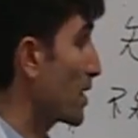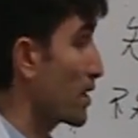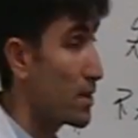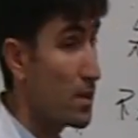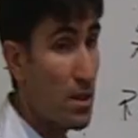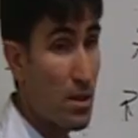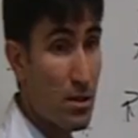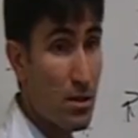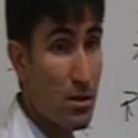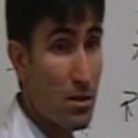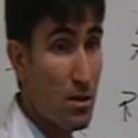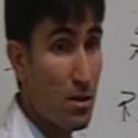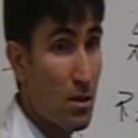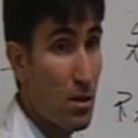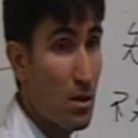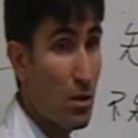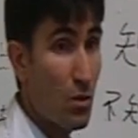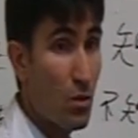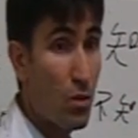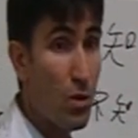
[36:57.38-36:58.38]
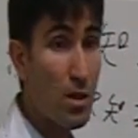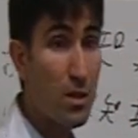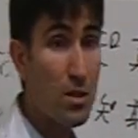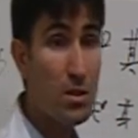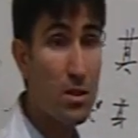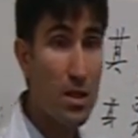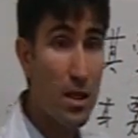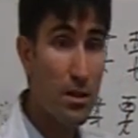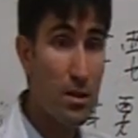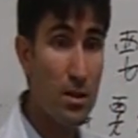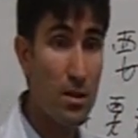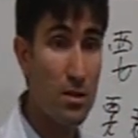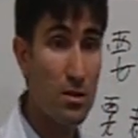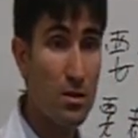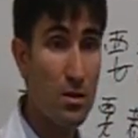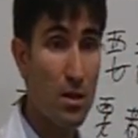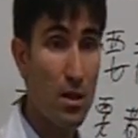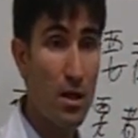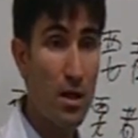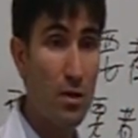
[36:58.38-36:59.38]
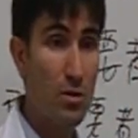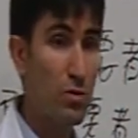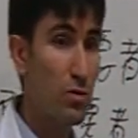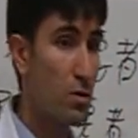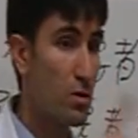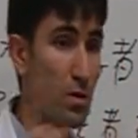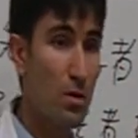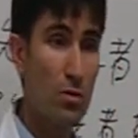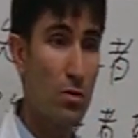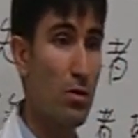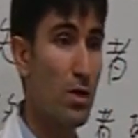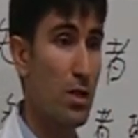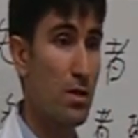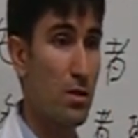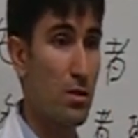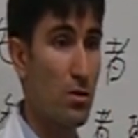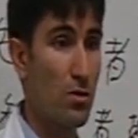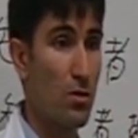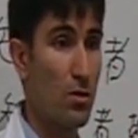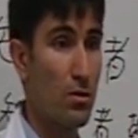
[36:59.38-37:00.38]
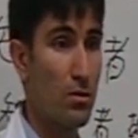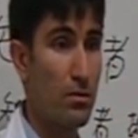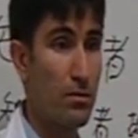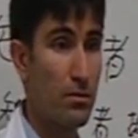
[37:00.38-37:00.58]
essence. One sentence and you summarize it all.